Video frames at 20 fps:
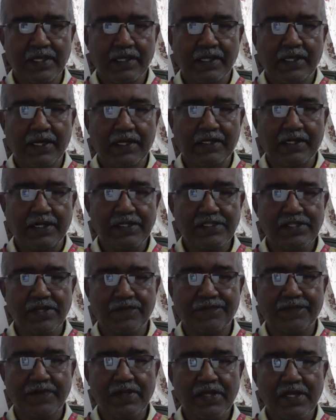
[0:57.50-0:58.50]
It consists
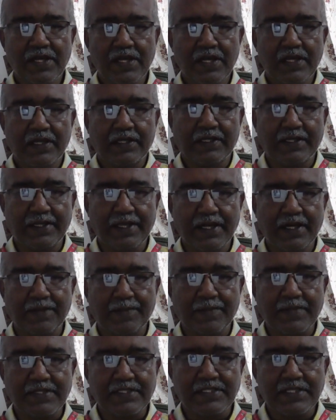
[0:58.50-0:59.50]
of key
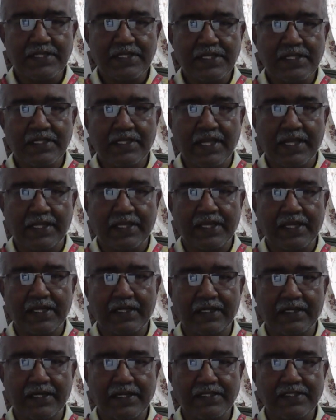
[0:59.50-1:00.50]
elements like
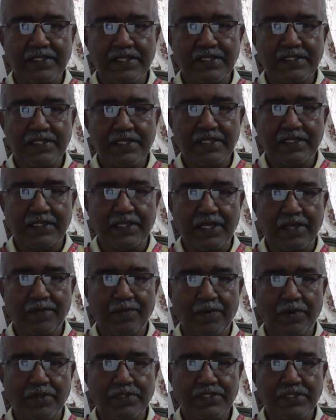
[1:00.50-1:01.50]
clutches,
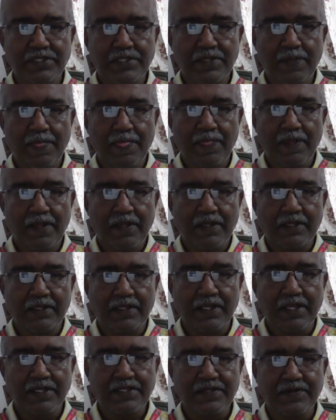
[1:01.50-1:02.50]
gearbox,
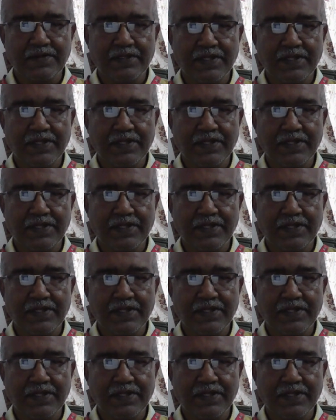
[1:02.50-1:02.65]
gear shift